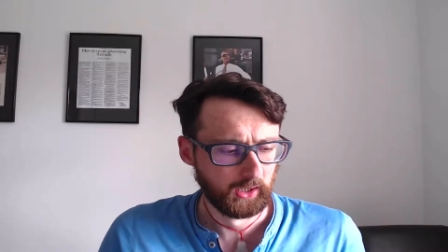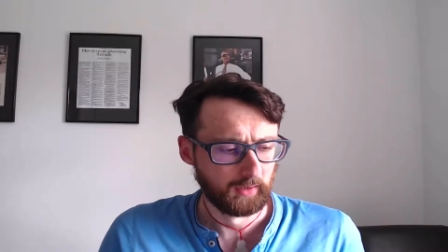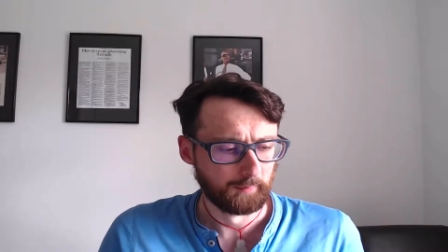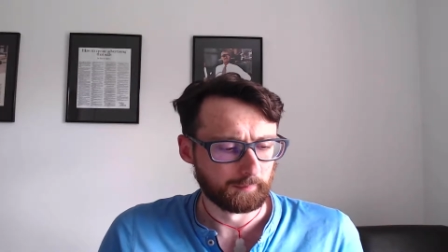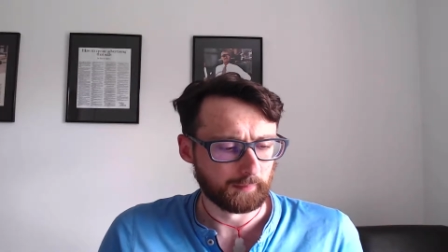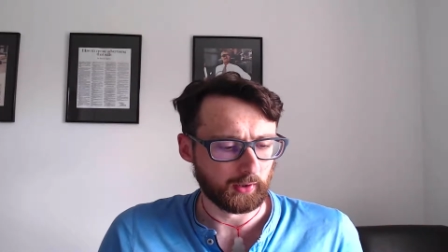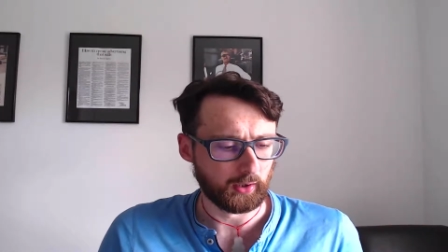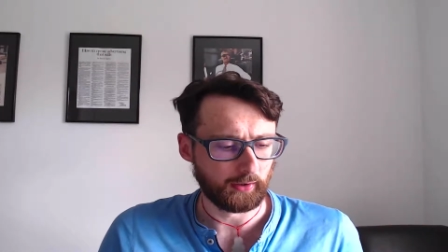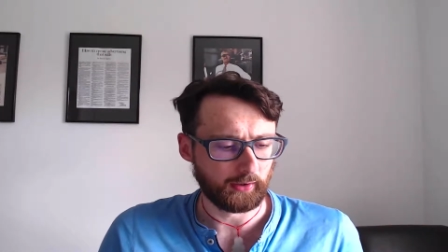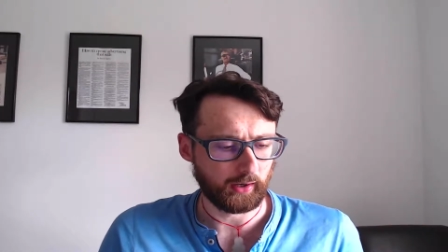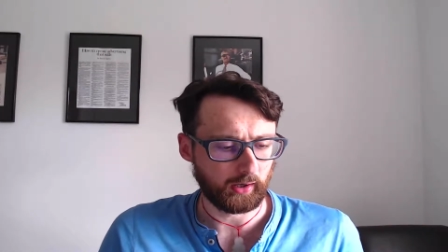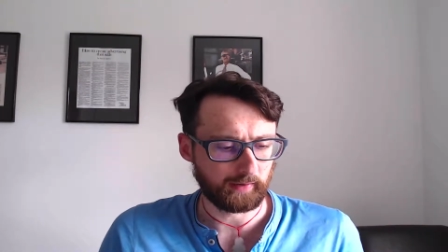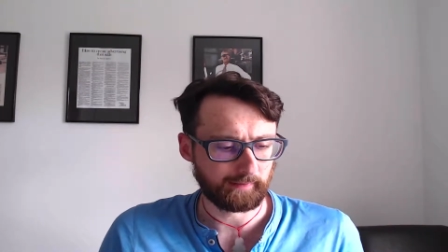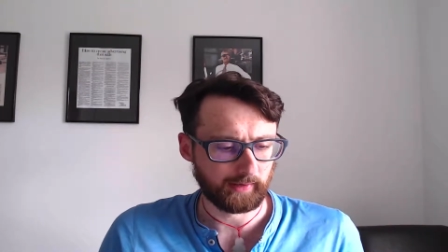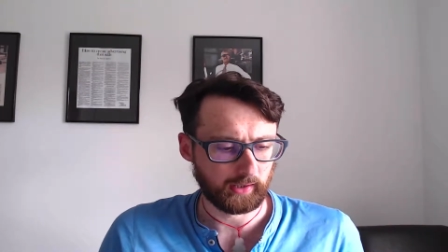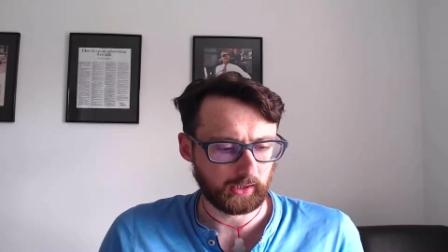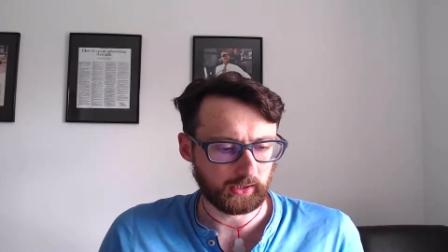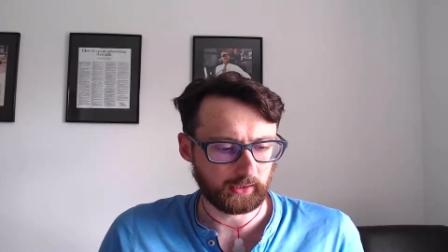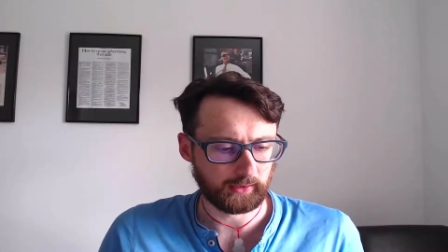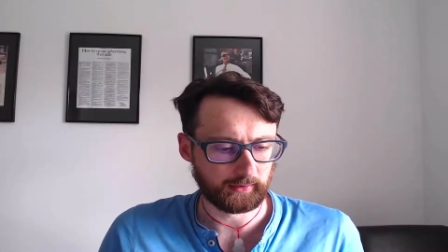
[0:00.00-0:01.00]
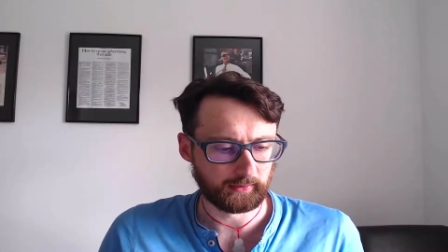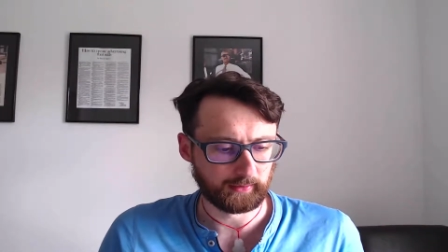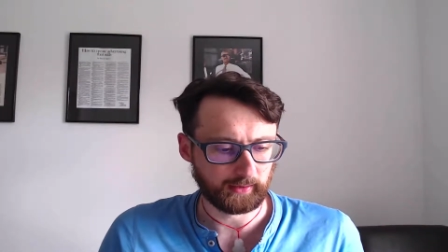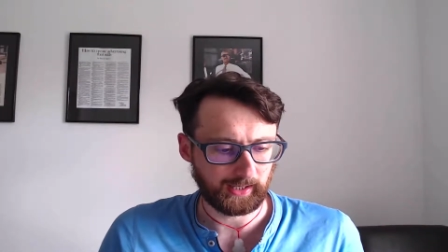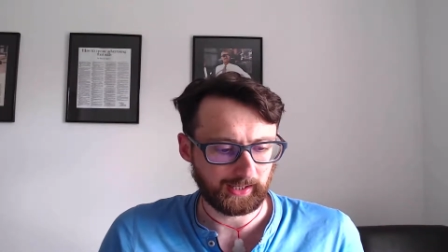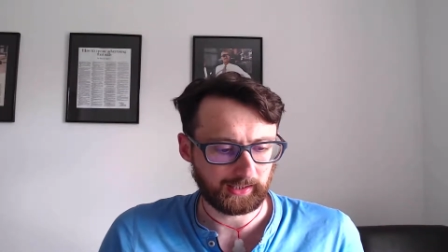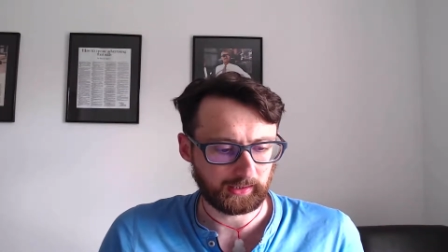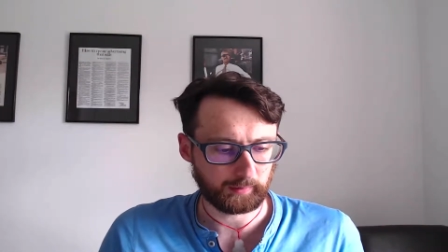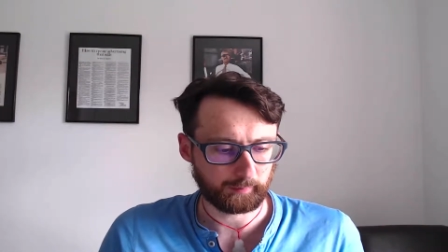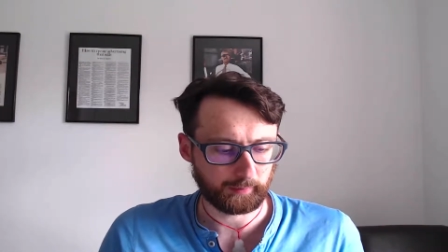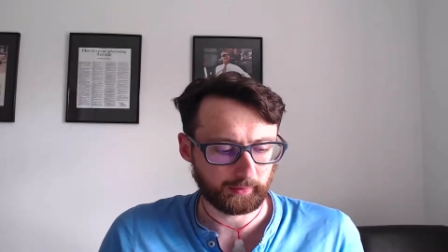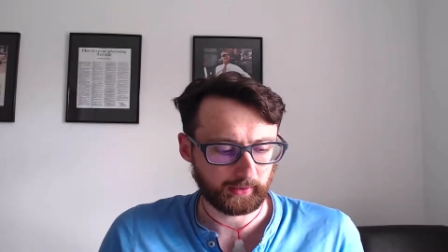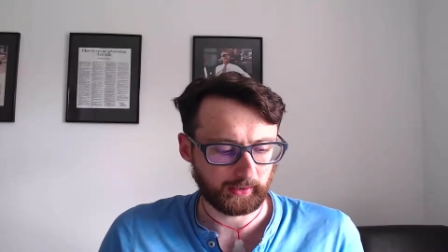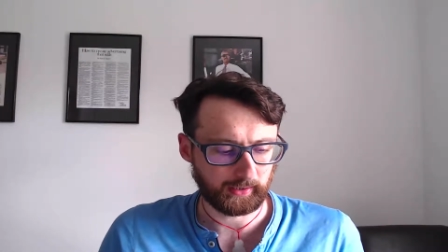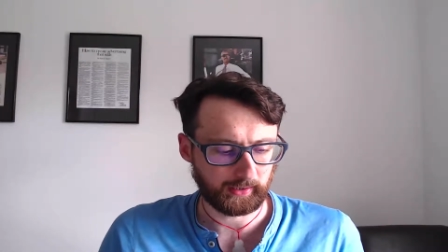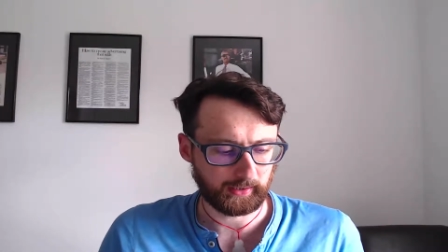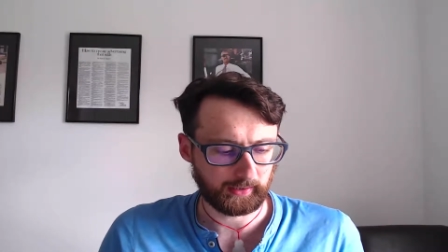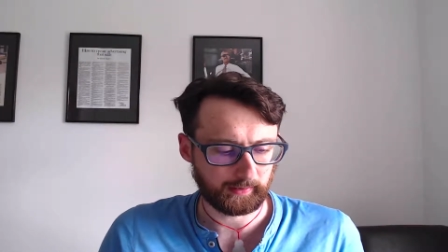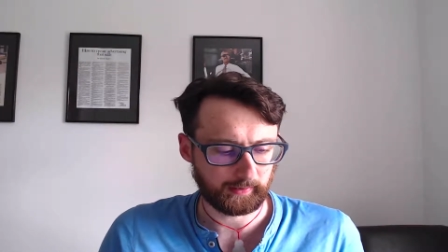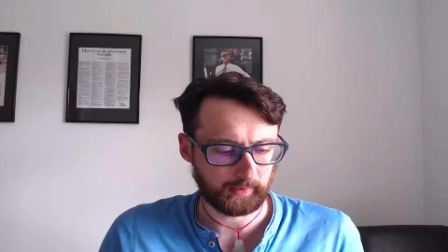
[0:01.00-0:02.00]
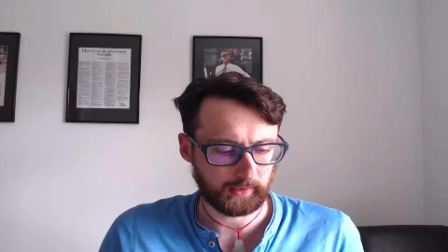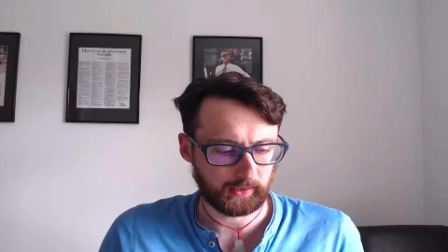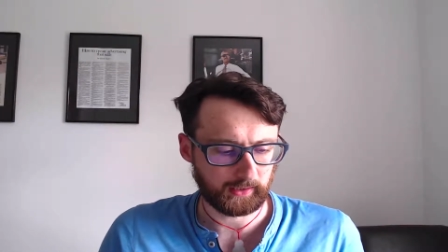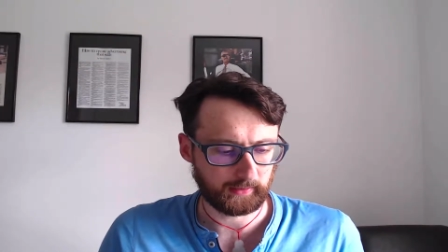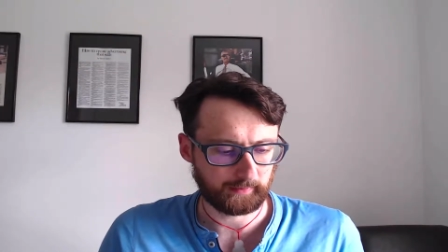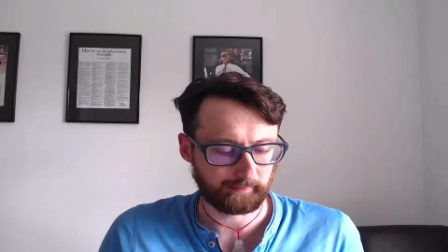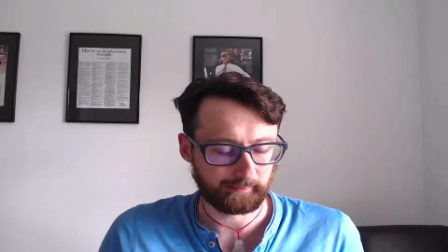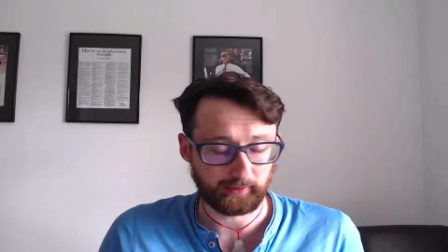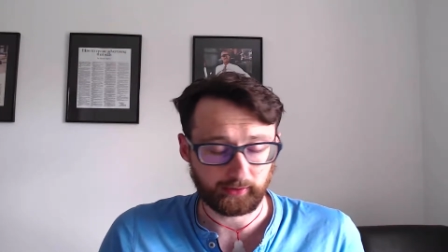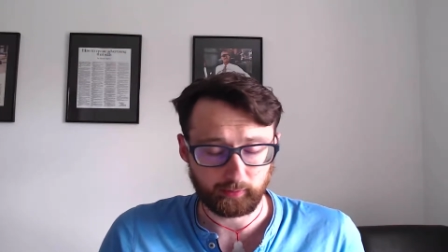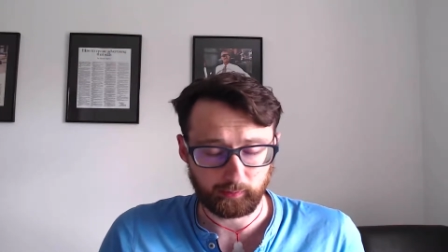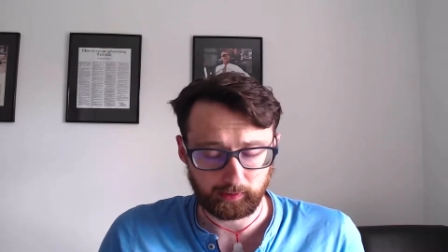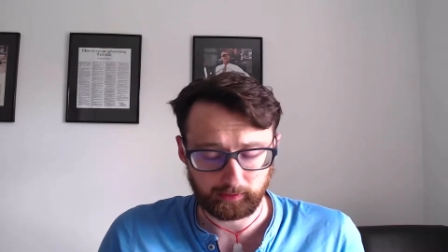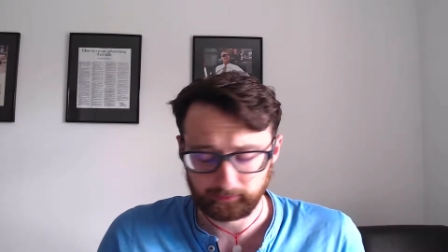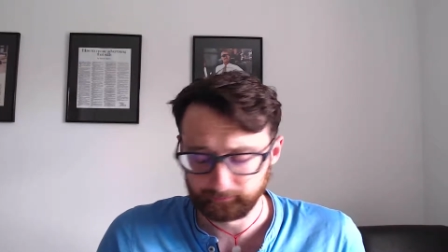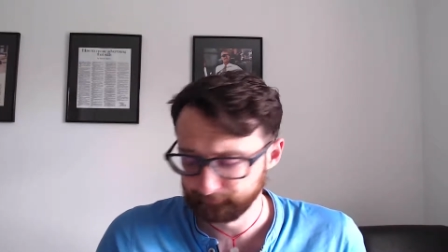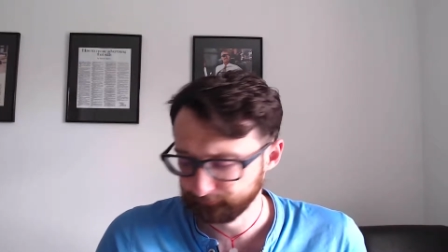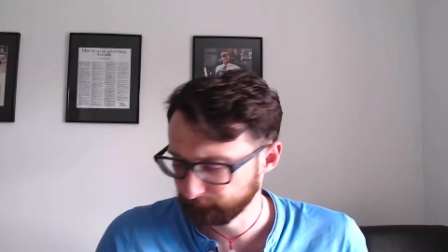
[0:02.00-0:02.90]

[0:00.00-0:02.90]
but that I've heard help uh, very well.